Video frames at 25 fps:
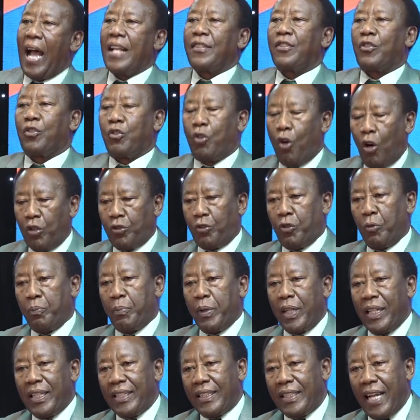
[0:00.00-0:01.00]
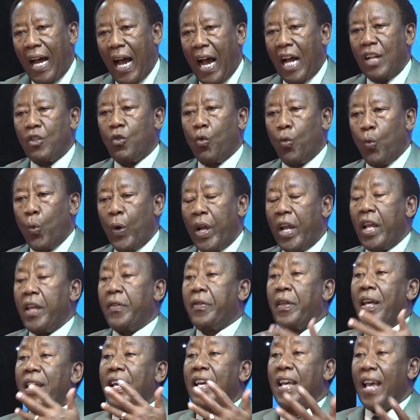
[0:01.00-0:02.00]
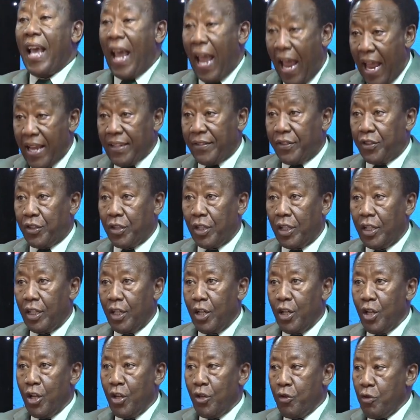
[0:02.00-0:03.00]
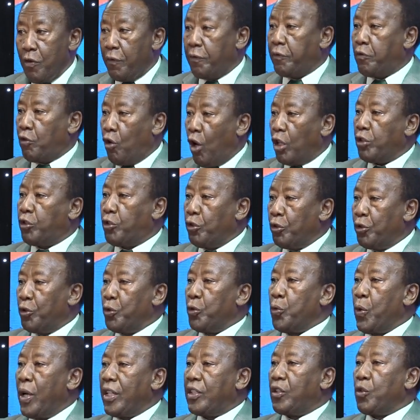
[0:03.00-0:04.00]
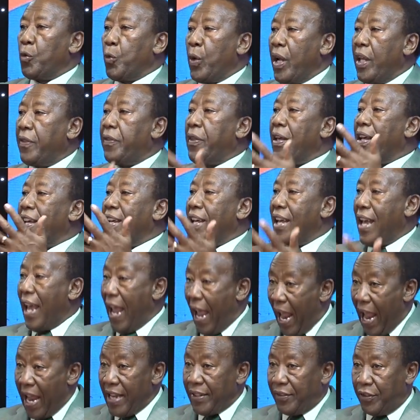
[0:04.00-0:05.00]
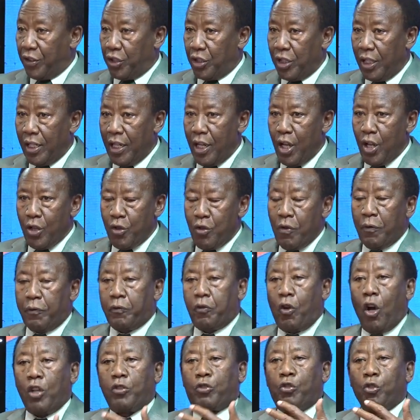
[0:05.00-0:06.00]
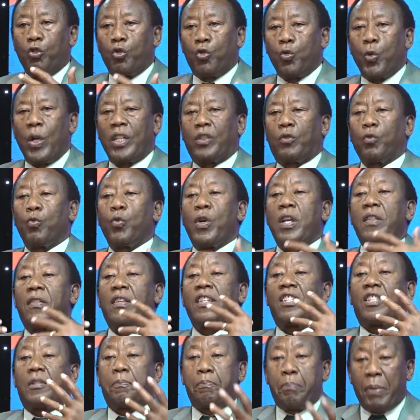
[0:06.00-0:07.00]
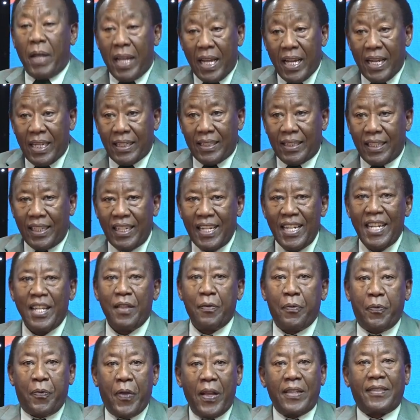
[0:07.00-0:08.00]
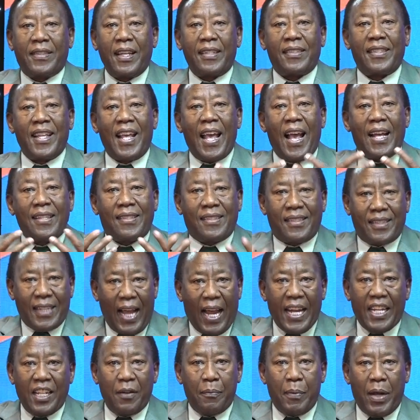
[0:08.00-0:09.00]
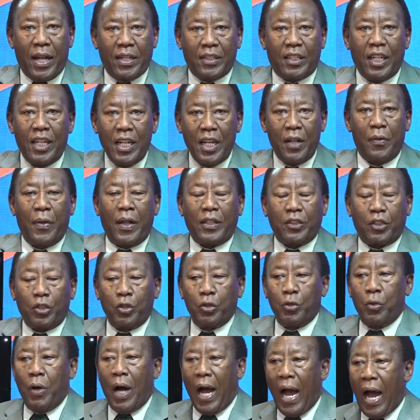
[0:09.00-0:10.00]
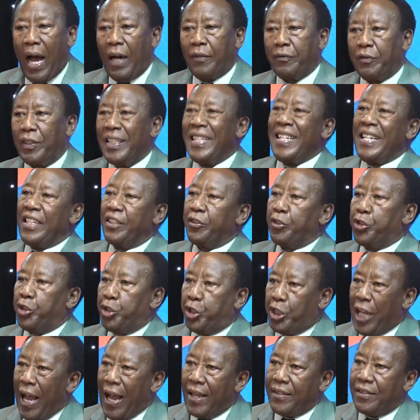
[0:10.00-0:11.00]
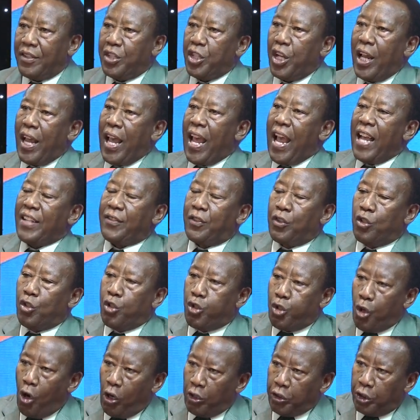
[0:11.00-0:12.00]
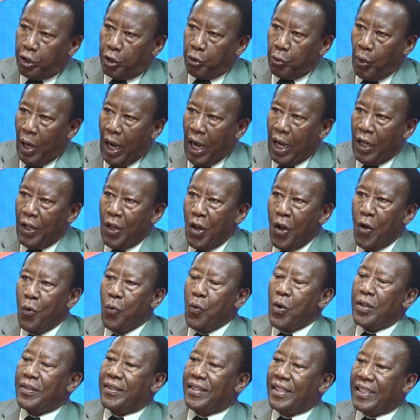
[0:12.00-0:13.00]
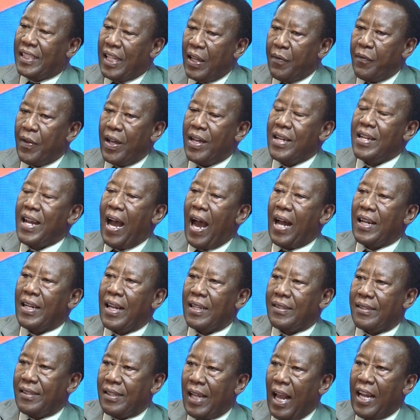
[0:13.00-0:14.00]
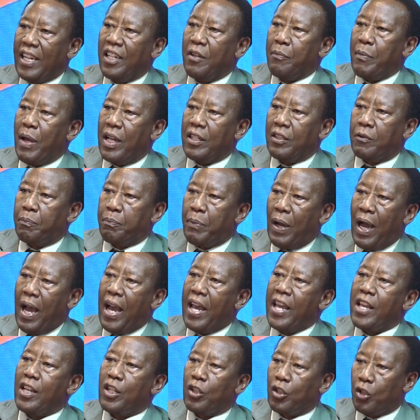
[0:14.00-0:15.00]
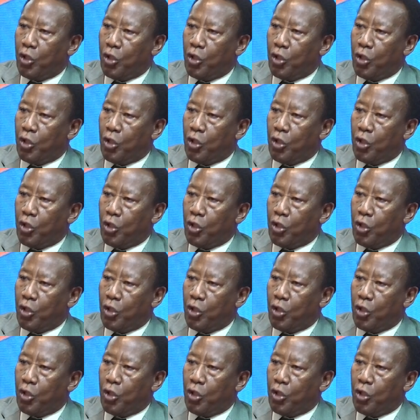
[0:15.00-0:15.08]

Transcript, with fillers: has got to be done with haste. You've got to do it with haste. You've got to do it with speed. This is the assignment that you have. Just as Joshua was given an assignment by